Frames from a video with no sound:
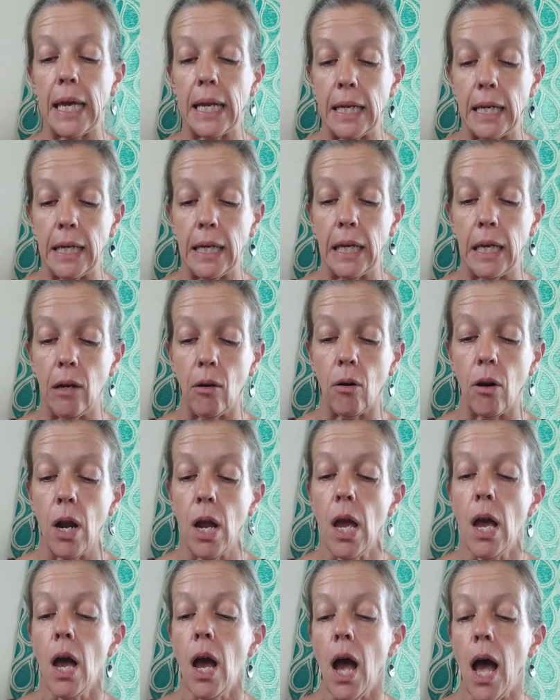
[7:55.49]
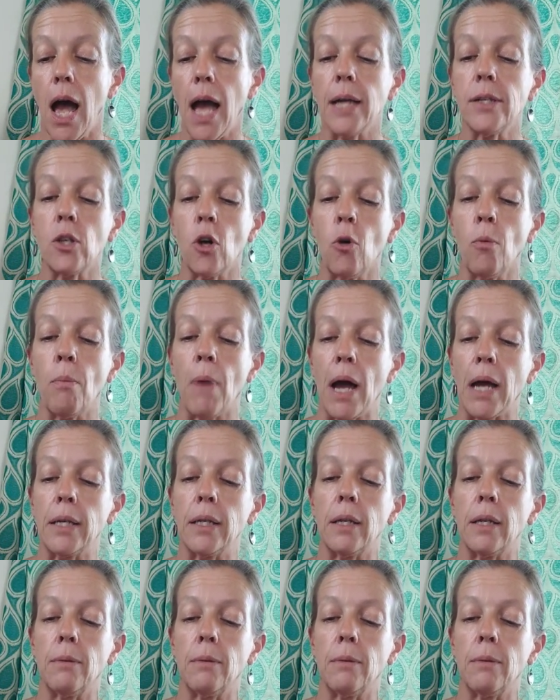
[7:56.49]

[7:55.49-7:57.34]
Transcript: But here we have nothing to fear.